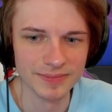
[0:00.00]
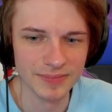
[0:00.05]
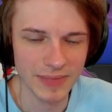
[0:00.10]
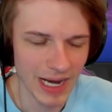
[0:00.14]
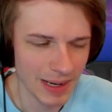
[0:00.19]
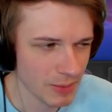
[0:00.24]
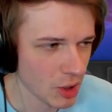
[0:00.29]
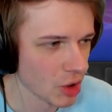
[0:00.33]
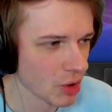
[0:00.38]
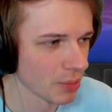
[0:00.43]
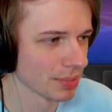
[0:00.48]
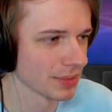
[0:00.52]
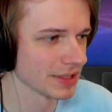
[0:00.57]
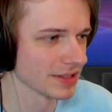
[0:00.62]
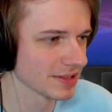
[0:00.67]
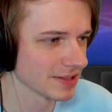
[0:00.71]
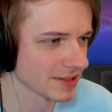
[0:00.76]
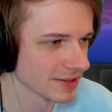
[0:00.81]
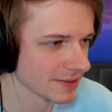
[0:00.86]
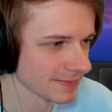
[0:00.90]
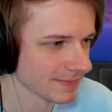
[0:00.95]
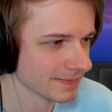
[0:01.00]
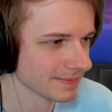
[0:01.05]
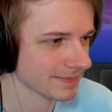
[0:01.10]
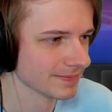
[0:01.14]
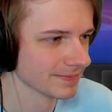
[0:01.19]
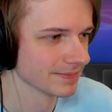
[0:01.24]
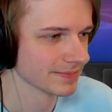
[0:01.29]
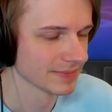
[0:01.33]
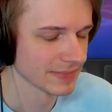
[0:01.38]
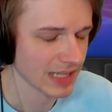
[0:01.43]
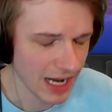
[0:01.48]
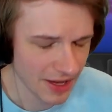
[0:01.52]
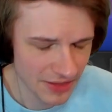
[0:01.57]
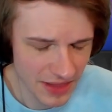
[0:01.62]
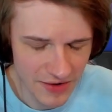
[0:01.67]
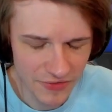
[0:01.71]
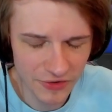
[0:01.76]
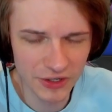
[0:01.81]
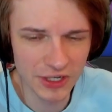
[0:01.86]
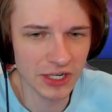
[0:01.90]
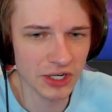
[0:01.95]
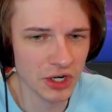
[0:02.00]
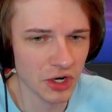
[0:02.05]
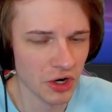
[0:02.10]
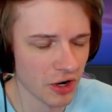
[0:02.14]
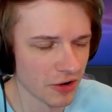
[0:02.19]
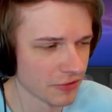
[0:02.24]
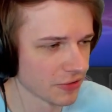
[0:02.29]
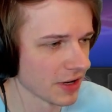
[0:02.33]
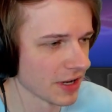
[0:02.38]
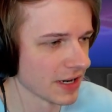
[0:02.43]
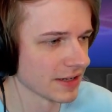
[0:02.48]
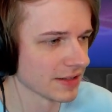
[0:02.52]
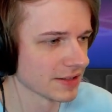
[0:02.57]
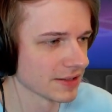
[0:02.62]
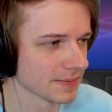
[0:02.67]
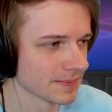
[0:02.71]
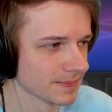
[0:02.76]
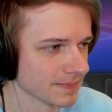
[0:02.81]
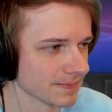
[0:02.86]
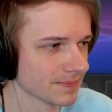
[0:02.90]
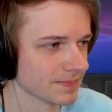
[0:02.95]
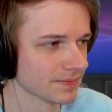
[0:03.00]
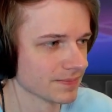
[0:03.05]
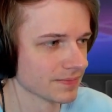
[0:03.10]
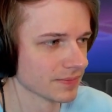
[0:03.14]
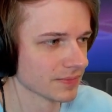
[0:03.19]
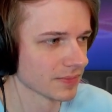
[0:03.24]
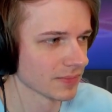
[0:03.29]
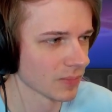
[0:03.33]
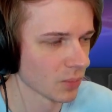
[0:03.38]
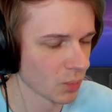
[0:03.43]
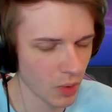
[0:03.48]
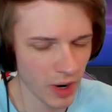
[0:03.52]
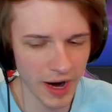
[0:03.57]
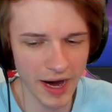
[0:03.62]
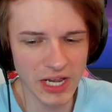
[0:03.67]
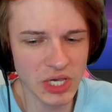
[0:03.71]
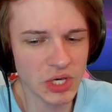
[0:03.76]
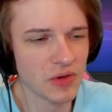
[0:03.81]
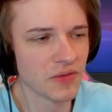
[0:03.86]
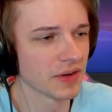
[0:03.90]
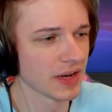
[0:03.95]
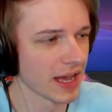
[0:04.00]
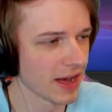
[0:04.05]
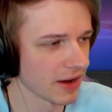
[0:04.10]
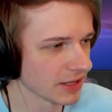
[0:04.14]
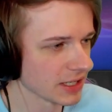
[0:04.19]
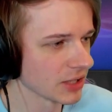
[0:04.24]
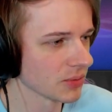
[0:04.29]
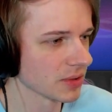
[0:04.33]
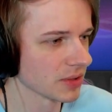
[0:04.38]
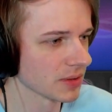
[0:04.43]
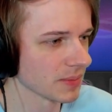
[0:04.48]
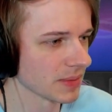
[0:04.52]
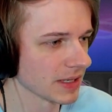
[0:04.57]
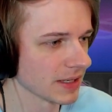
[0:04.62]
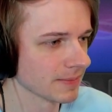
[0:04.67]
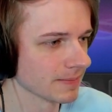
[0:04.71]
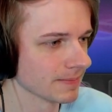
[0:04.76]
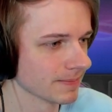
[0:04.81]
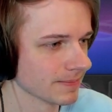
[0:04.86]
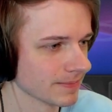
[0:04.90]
I'm hopeless. I'll never get a girlfriend. Why are you even out here with me?